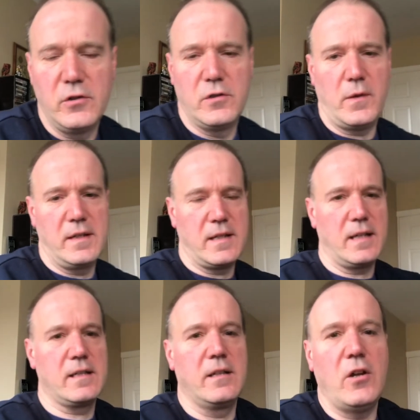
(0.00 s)
to
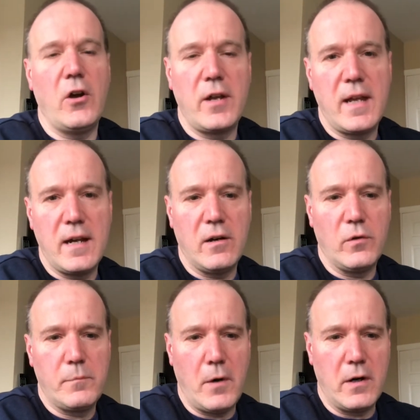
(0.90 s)
26, and now here
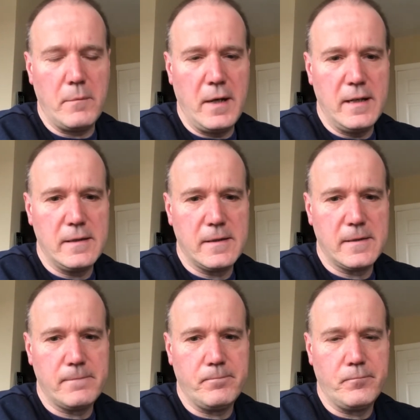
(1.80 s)
with Bartimaeus.
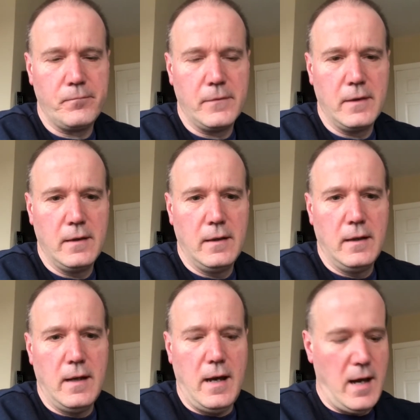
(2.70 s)

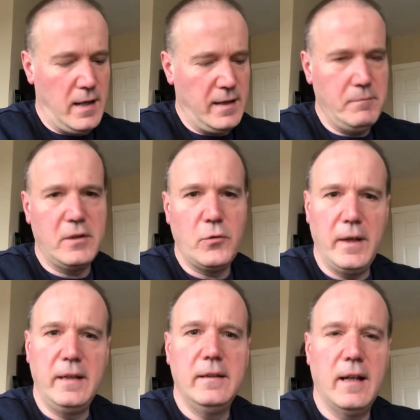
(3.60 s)
And in
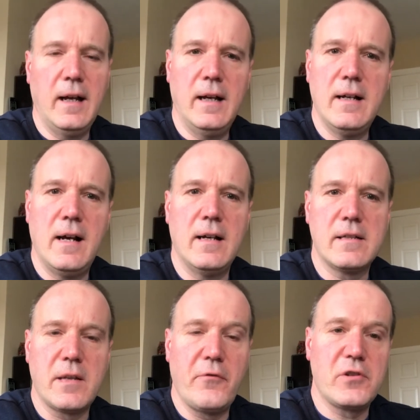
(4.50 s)
between, as
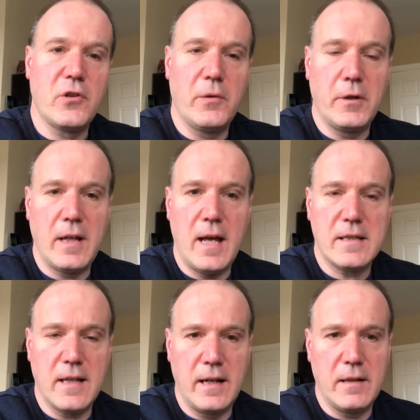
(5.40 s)
some of us thought about last
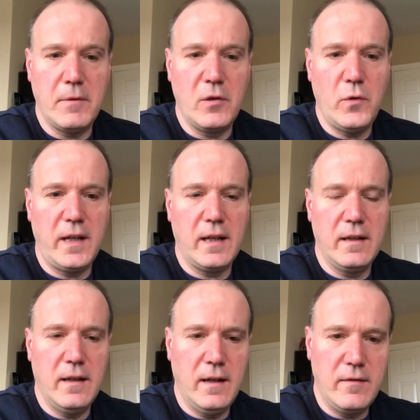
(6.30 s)
night at the midweek,
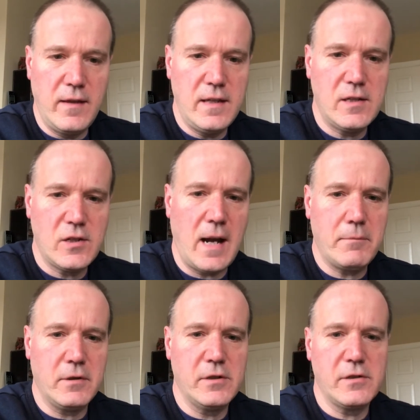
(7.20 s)
these
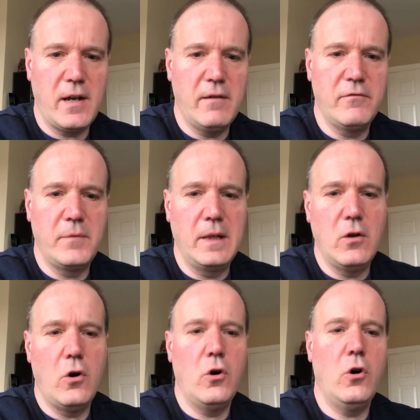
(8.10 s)
chapters have been
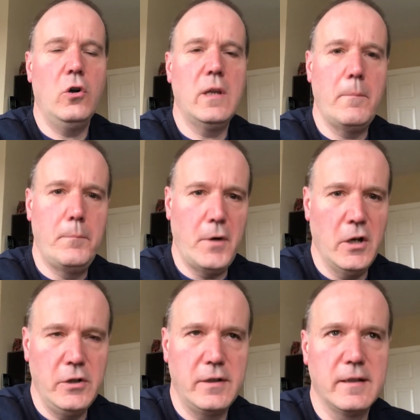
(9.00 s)
all
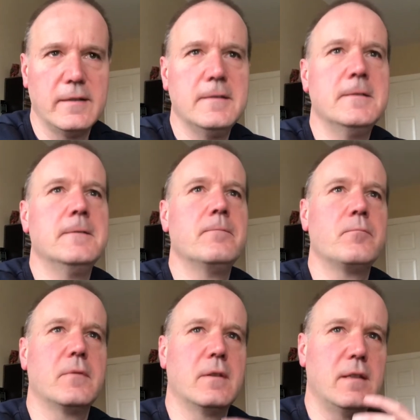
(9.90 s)
about
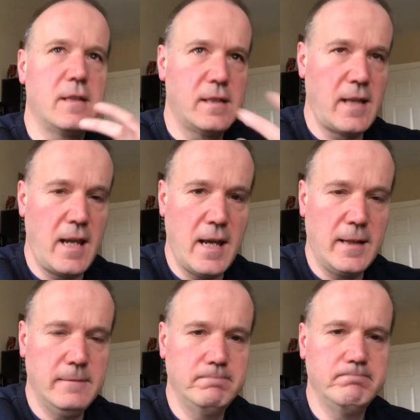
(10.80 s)
seeing,